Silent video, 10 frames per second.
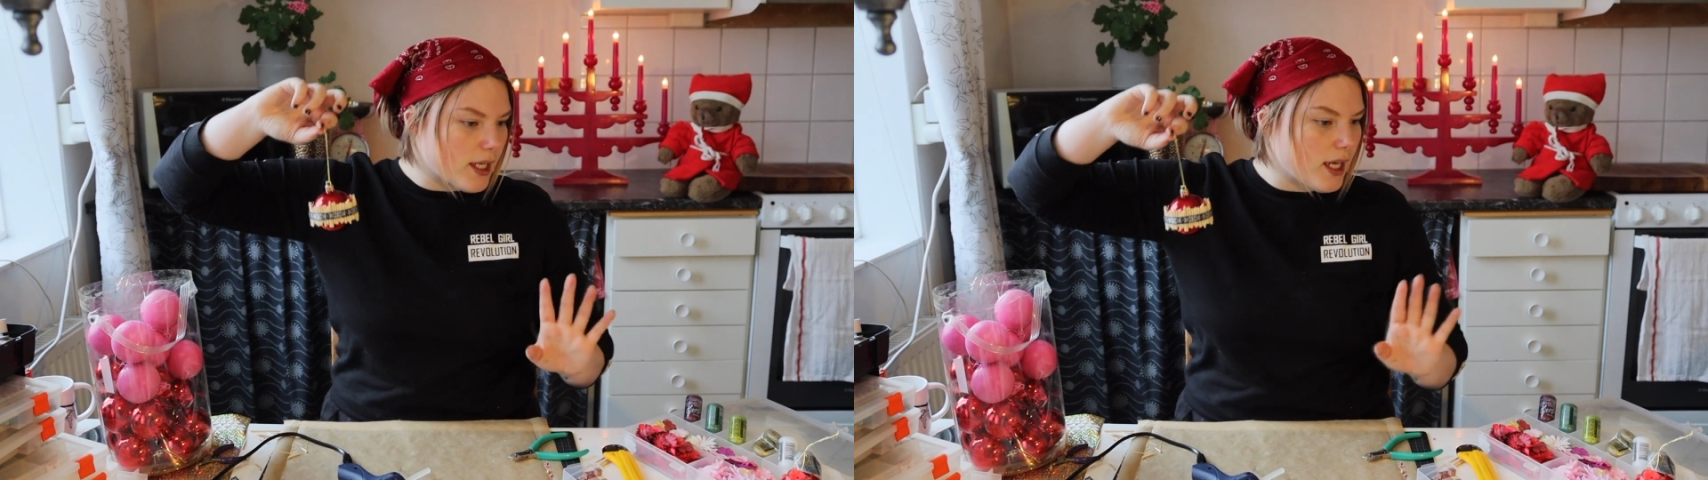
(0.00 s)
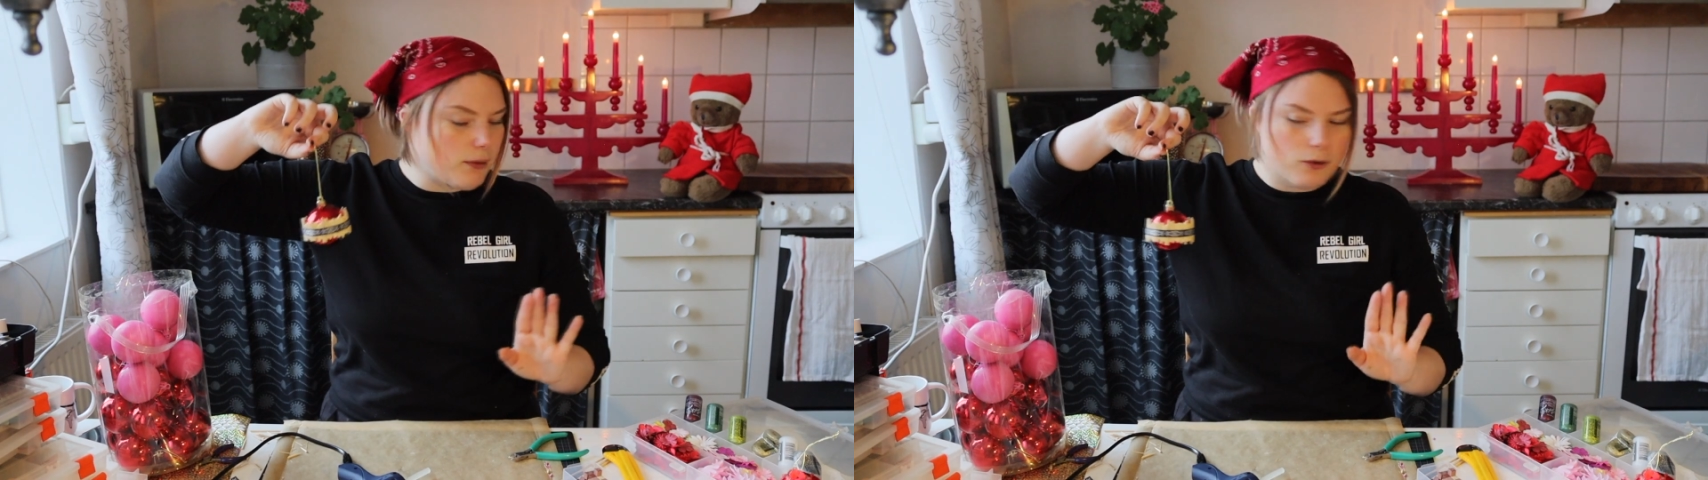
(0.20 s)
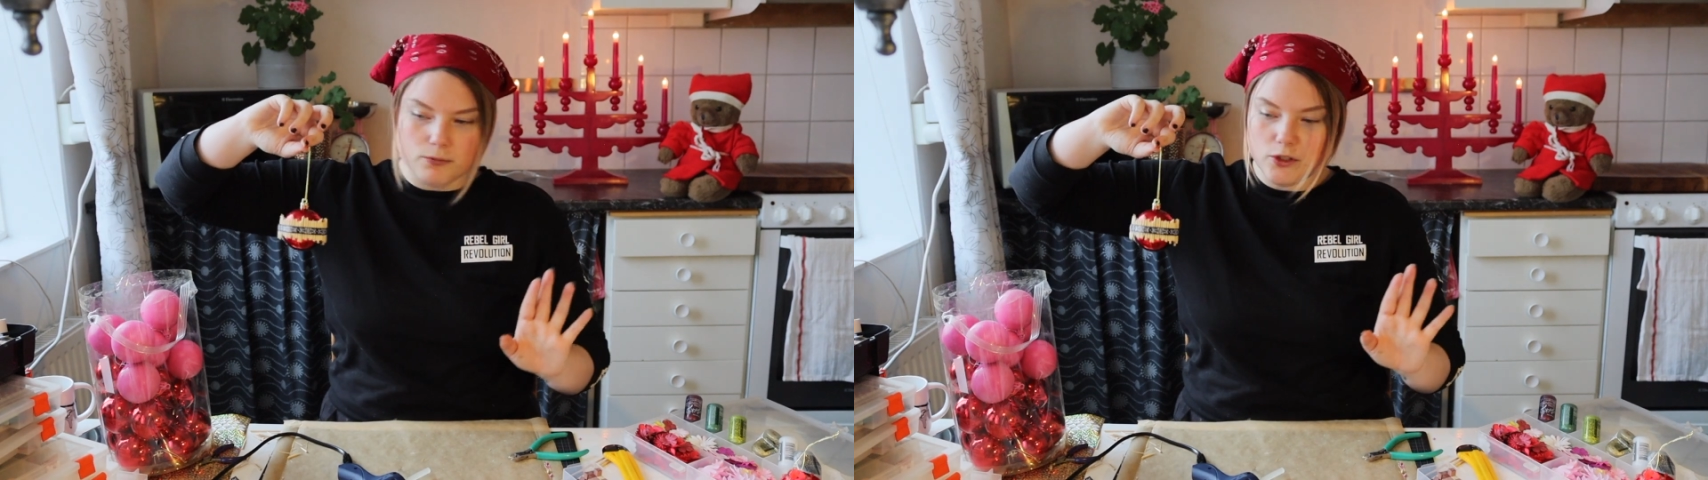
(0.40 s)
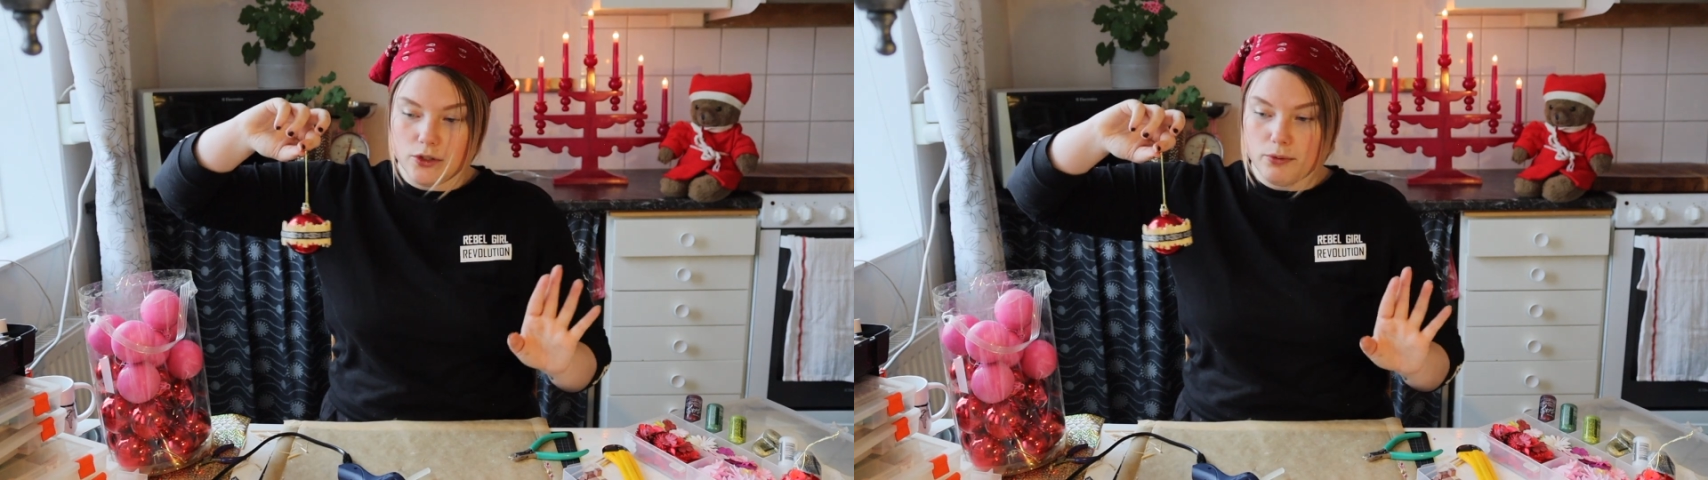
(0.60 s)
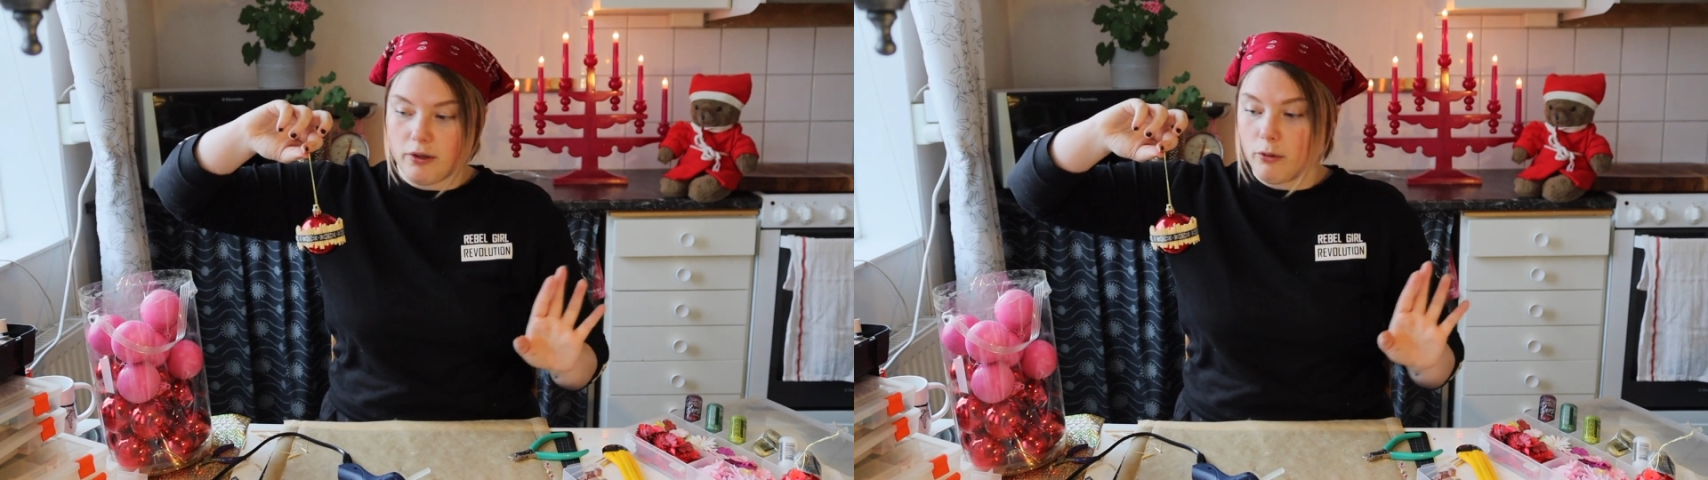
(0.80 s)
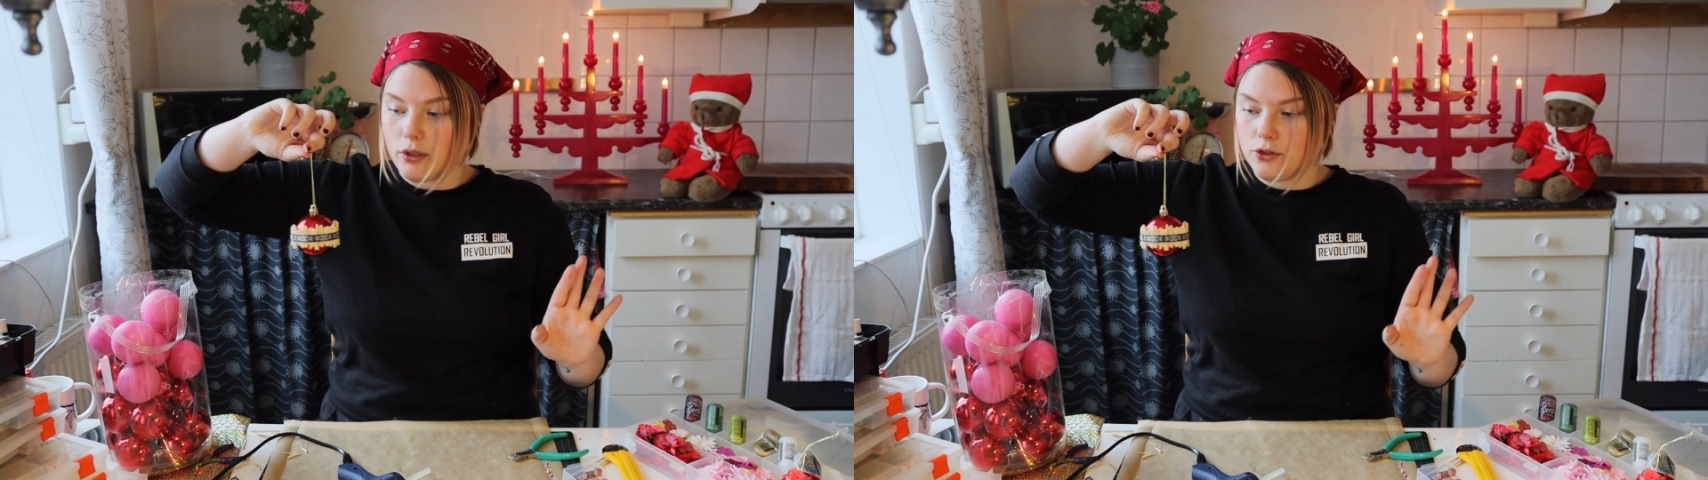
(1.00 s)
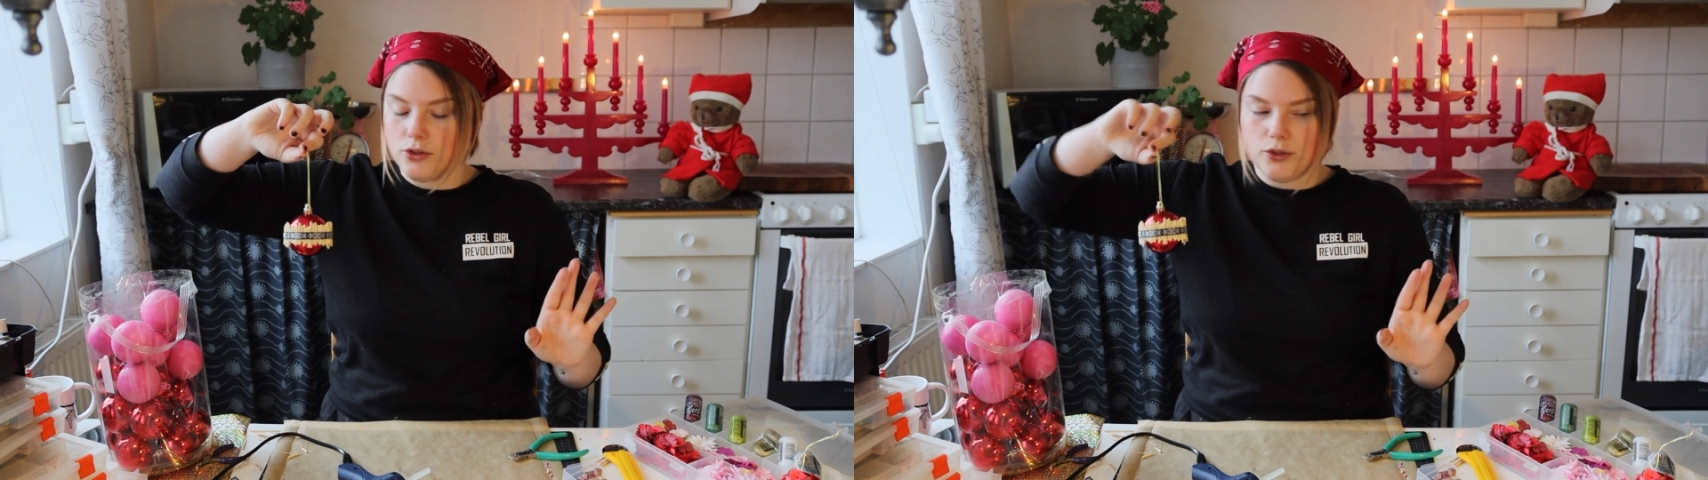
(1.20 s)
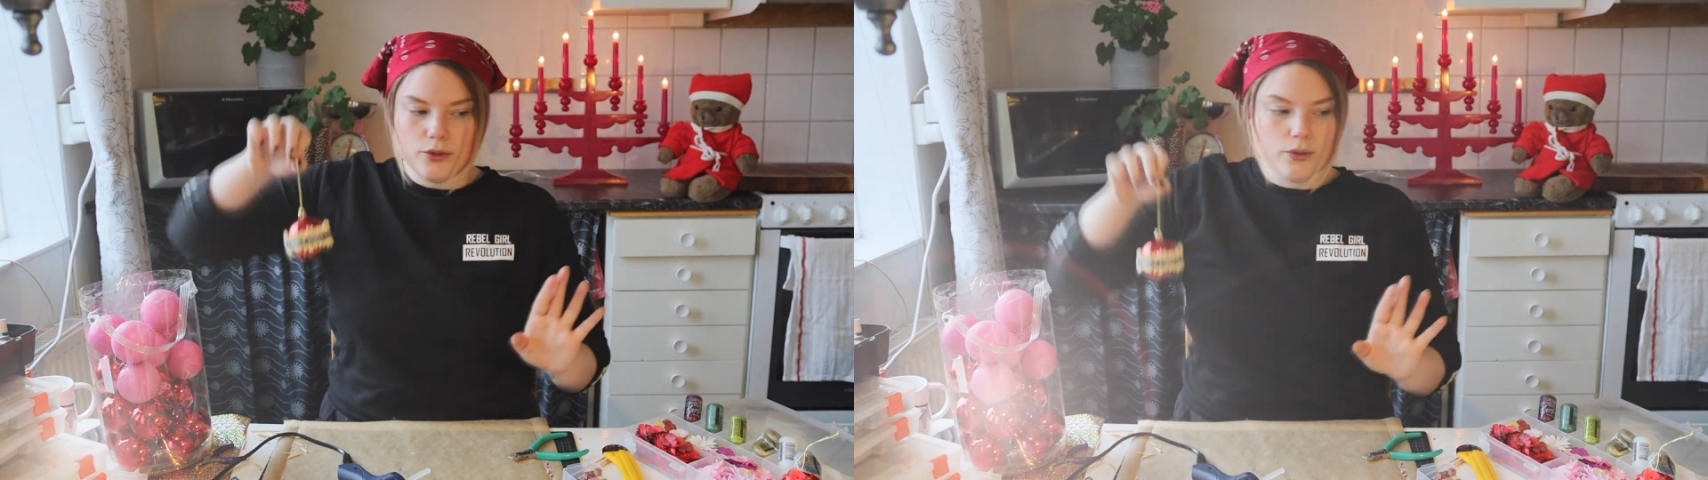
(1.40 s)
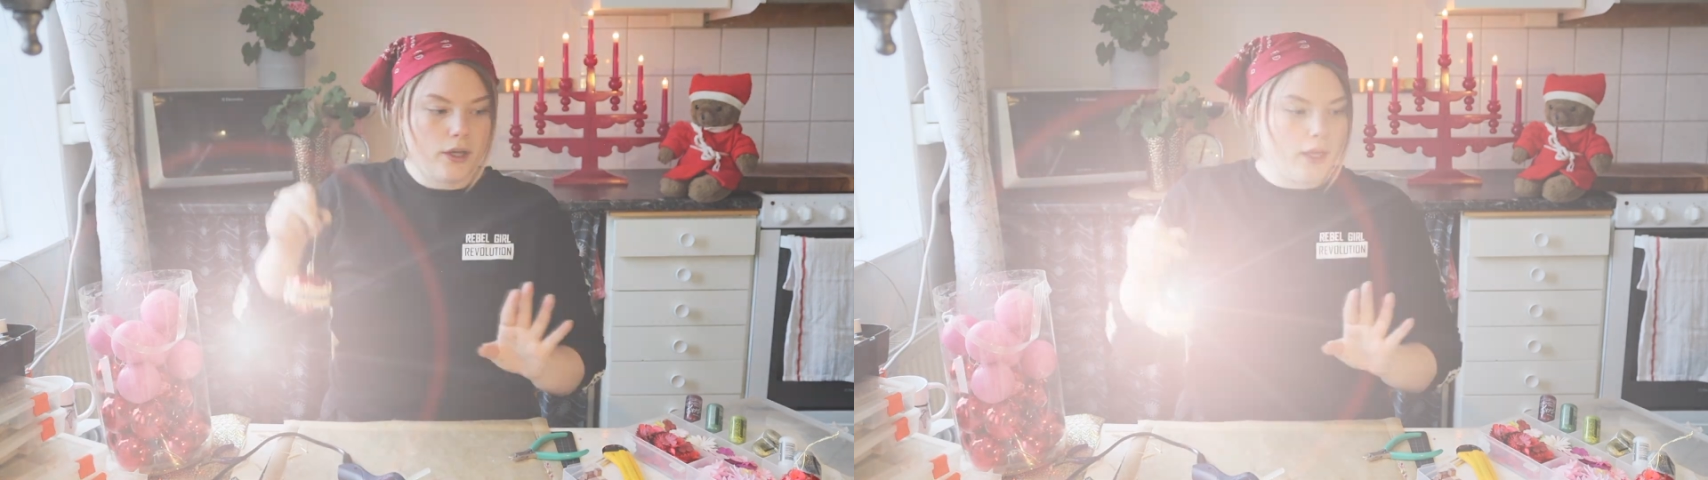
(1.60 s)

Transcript: time-consuming one to do.